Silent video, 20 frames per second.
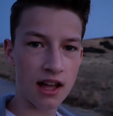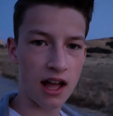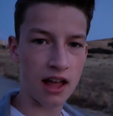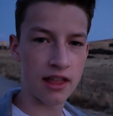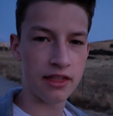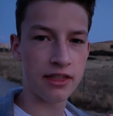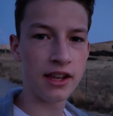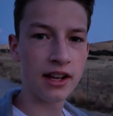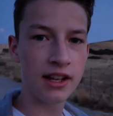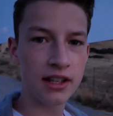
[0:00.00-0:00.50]

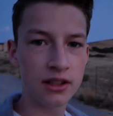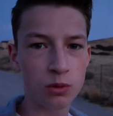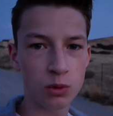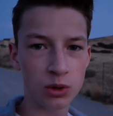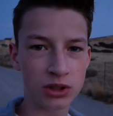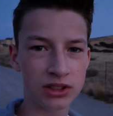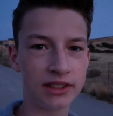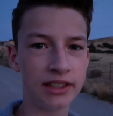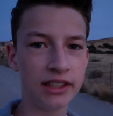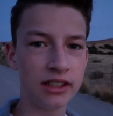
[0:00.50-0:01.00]
I think it
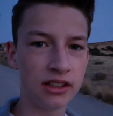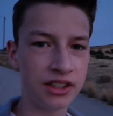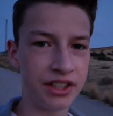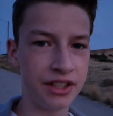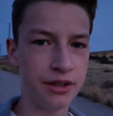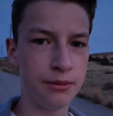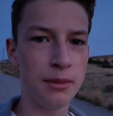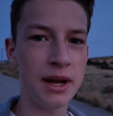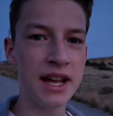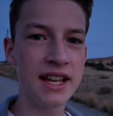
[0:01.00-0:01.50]
was still
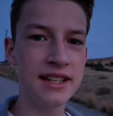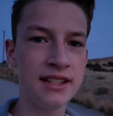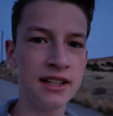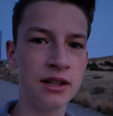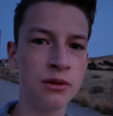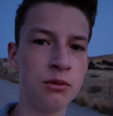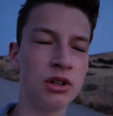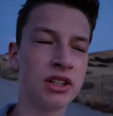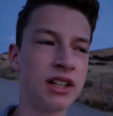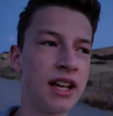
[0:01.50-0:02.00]
an
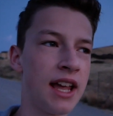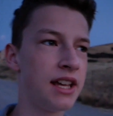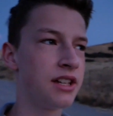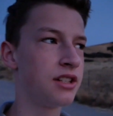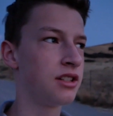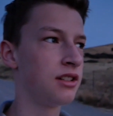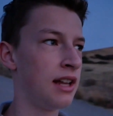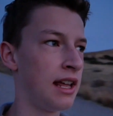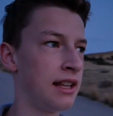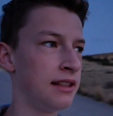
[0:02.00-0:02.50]
amazing
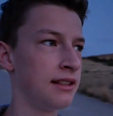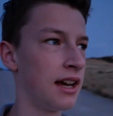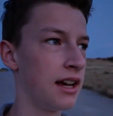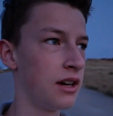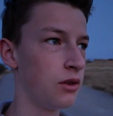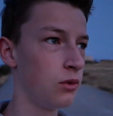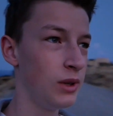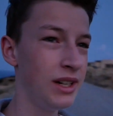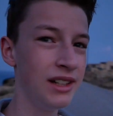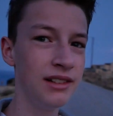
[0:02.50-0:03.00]
vacation and I
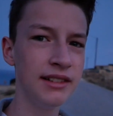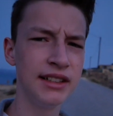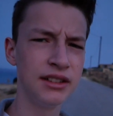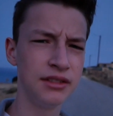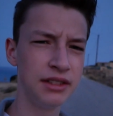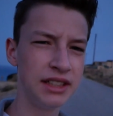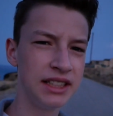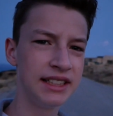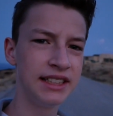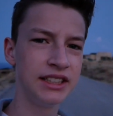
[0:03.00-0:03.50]
really,
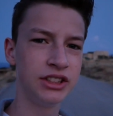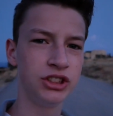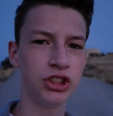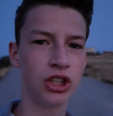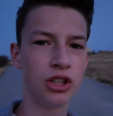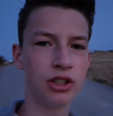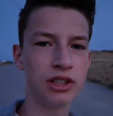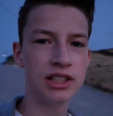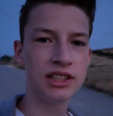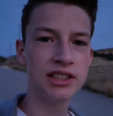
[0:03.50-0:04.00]
really
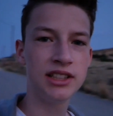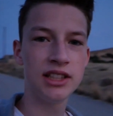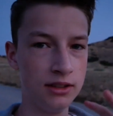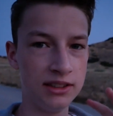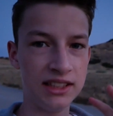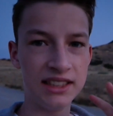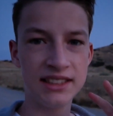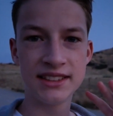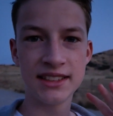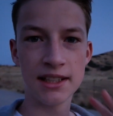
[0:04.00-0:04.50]
enjoyed it.
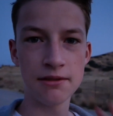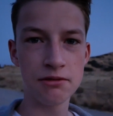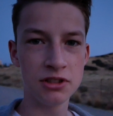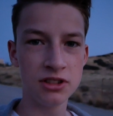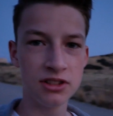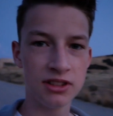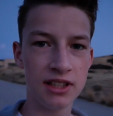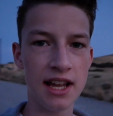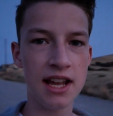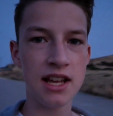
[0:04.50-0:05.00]
These
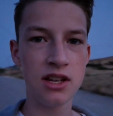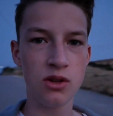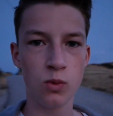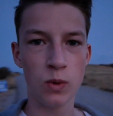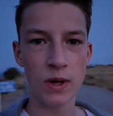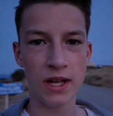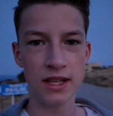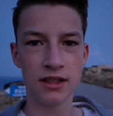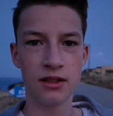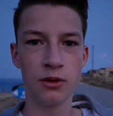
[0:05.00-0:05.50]
7 days
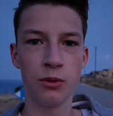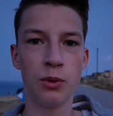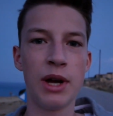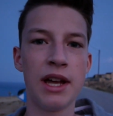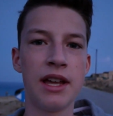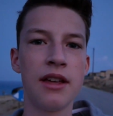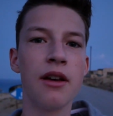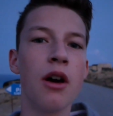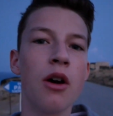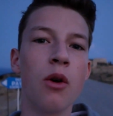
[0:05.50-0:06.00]
went
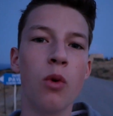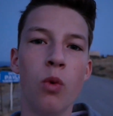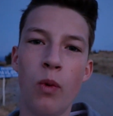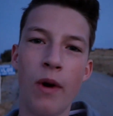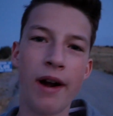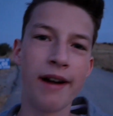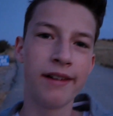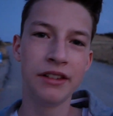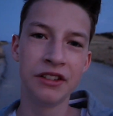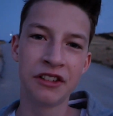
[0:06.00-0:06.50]
away
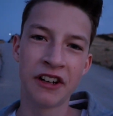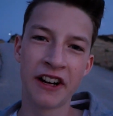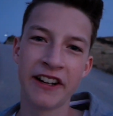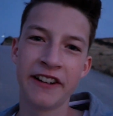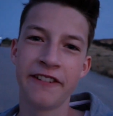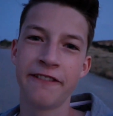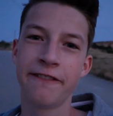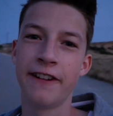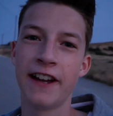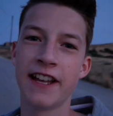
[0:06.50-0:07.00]
very,
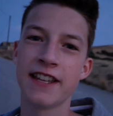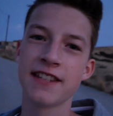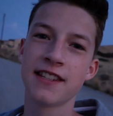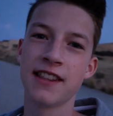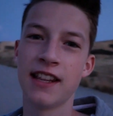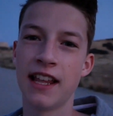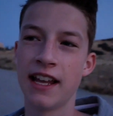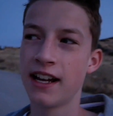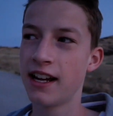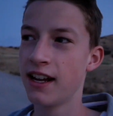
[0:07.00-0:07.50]
very
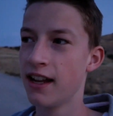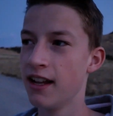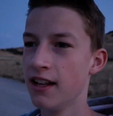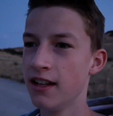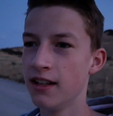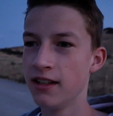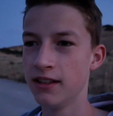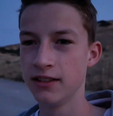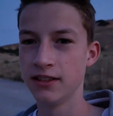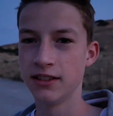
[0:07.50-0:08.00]
fast, like
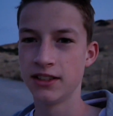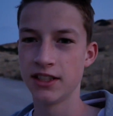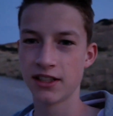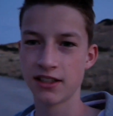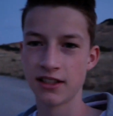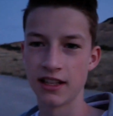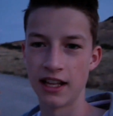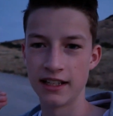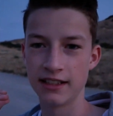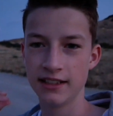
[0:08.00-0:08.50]

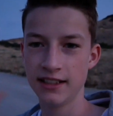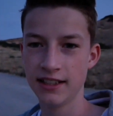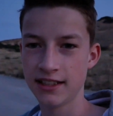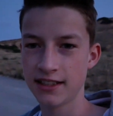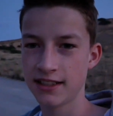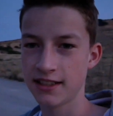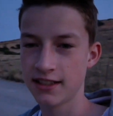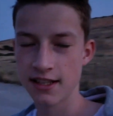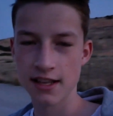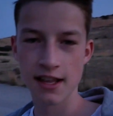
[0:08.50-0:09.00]
just like
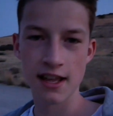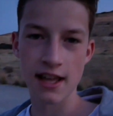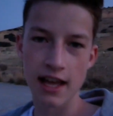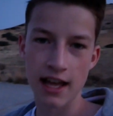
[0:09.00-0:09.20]
this.